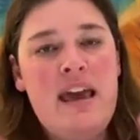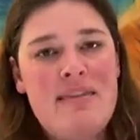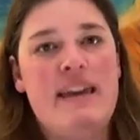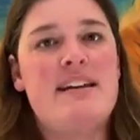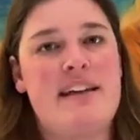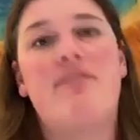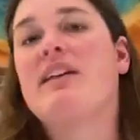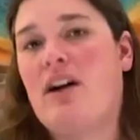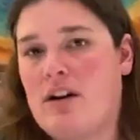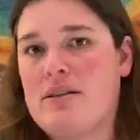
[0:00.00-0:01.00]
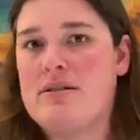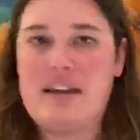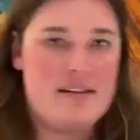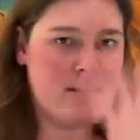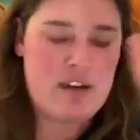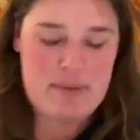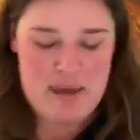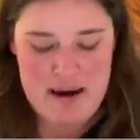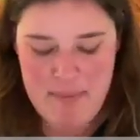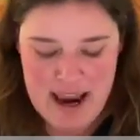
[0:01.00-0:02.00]
They can definitely hurt their teeth. So keep
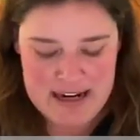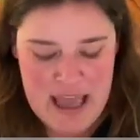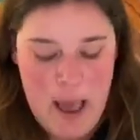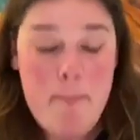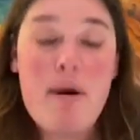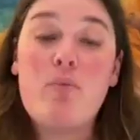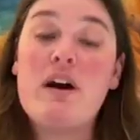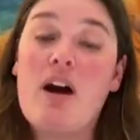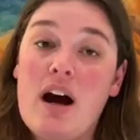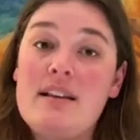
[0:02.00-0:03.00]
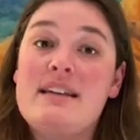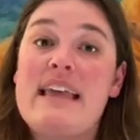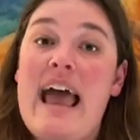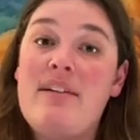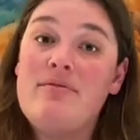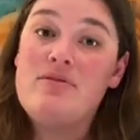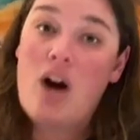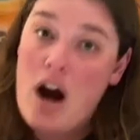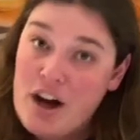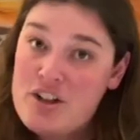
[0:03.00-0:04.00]
that in mind. But regardless,
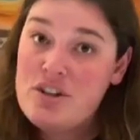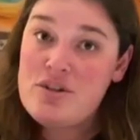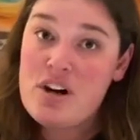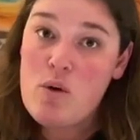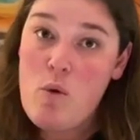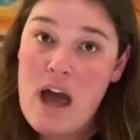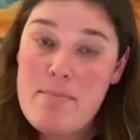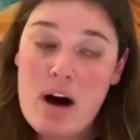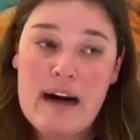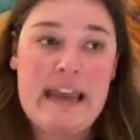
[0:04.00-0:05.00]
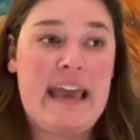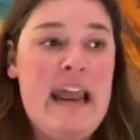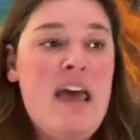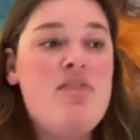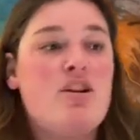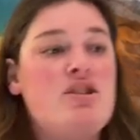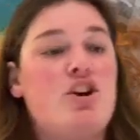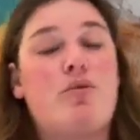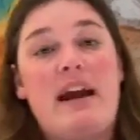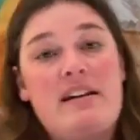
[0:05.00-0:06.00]
dog chews are one market. There's a
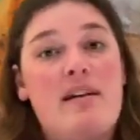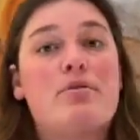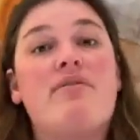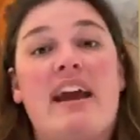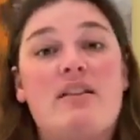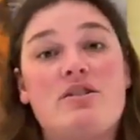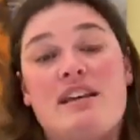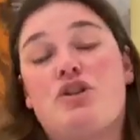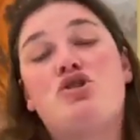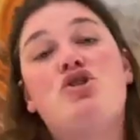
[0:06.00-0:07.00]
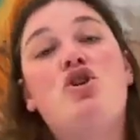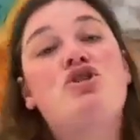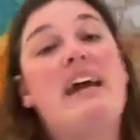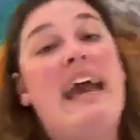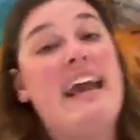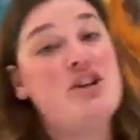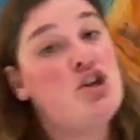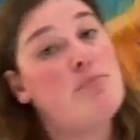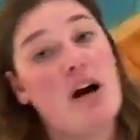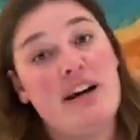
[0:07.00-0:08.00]
great number of antlers that are sold to
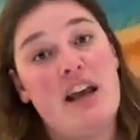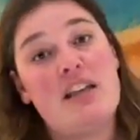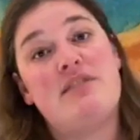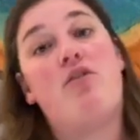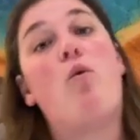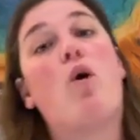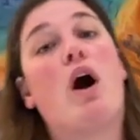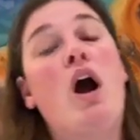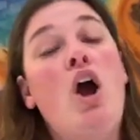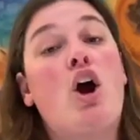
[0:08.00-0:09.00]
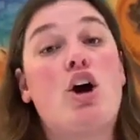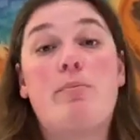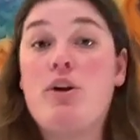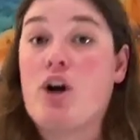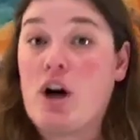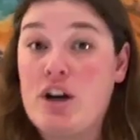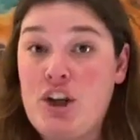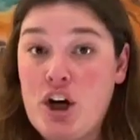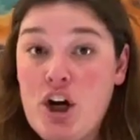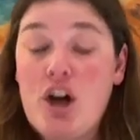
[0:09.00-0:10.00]
Asian markets for herbal
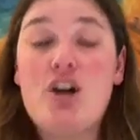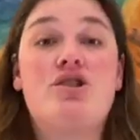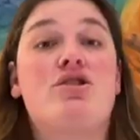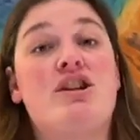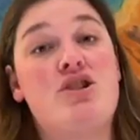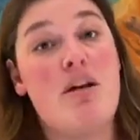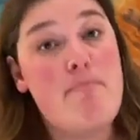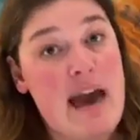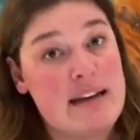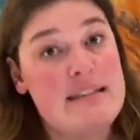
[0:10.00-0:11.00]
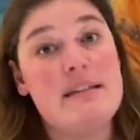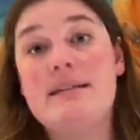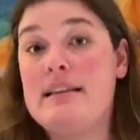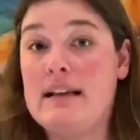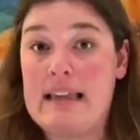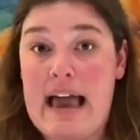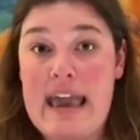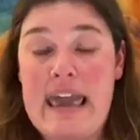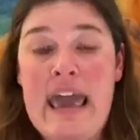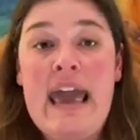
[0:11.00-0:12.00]
cures, traditional medicines, and the
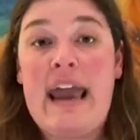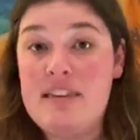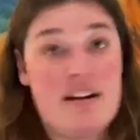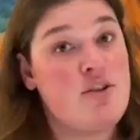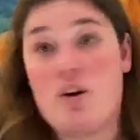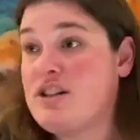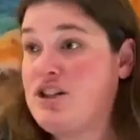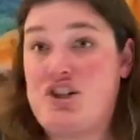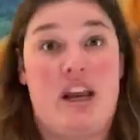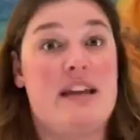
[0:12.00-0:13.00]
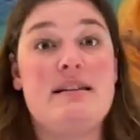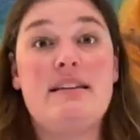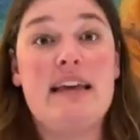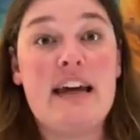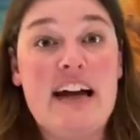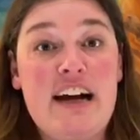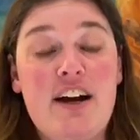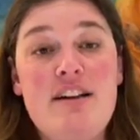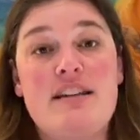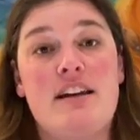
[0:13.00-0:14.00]
like. And then, of course,
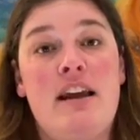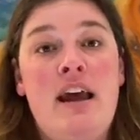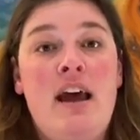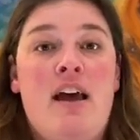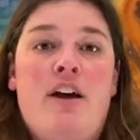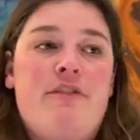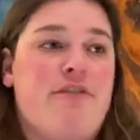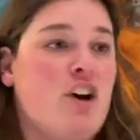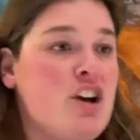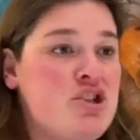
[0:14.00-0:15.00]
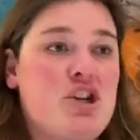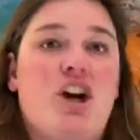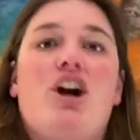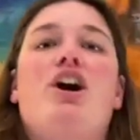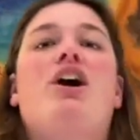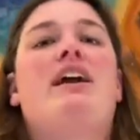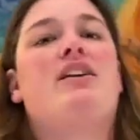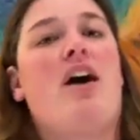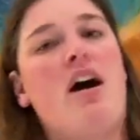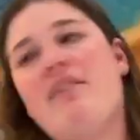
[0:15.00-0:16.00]
chandeliers and furniture and
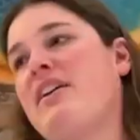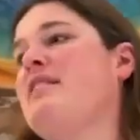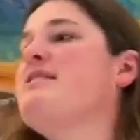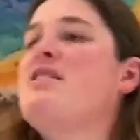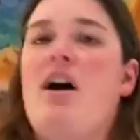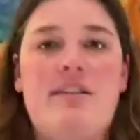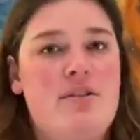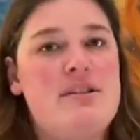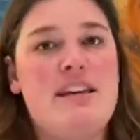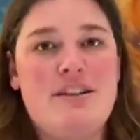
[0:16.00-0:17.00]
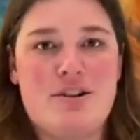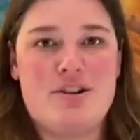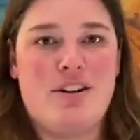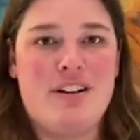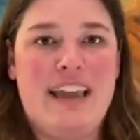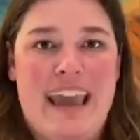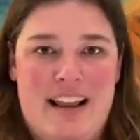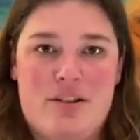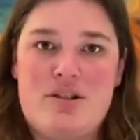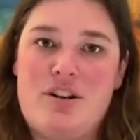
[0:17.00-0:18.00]
carvings and all those things are certainly,
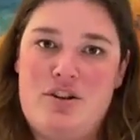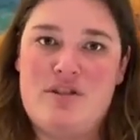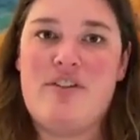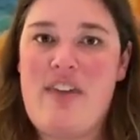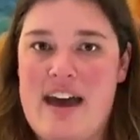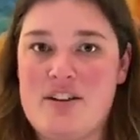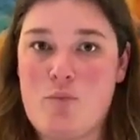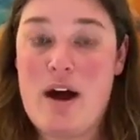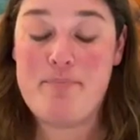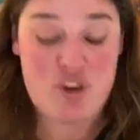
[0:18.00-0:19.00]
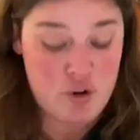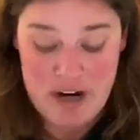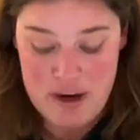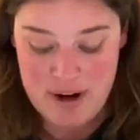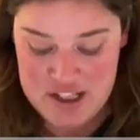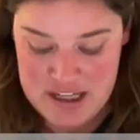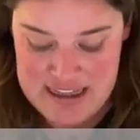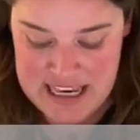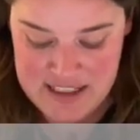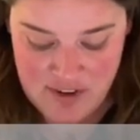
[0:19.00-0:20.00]
antlers are used for that as well. So great question.
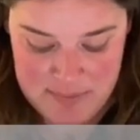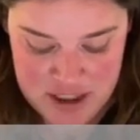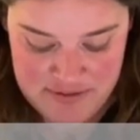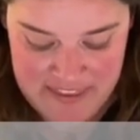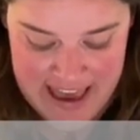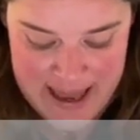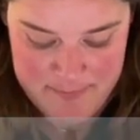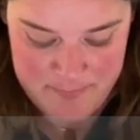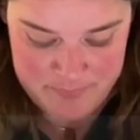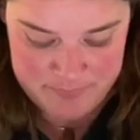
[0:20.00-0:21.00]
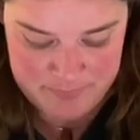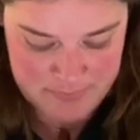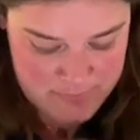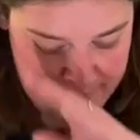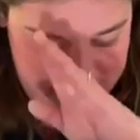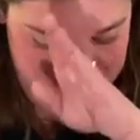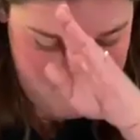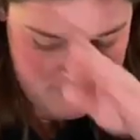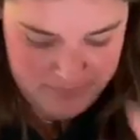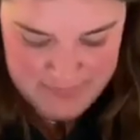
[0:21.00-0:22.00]
Thanks very much for that.
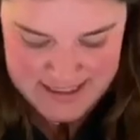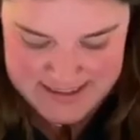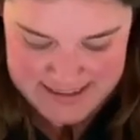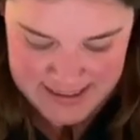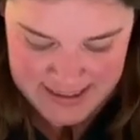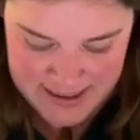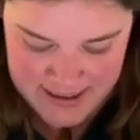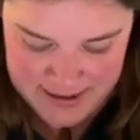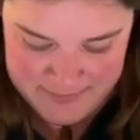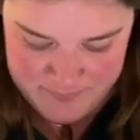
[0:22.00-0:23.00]
Let's see here.